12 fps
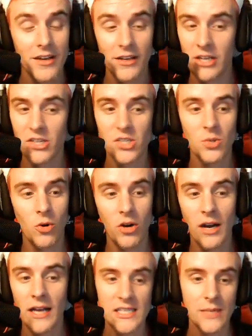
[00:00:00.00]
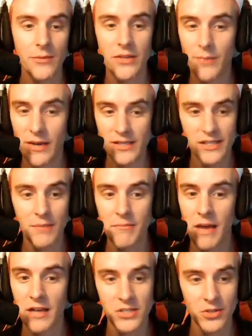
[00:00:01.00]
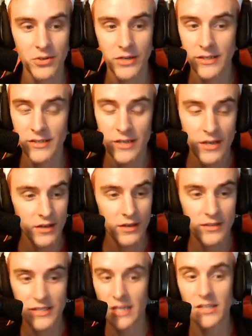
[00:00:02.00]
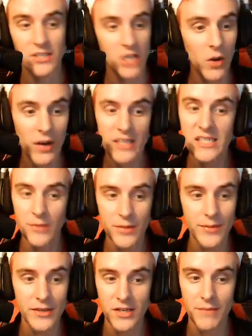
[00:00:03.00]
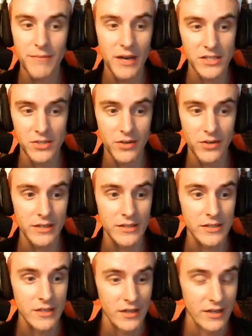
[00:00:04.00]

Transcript: Gears of War has some of the best comeback stories. CSGO has some of the best comeback stories.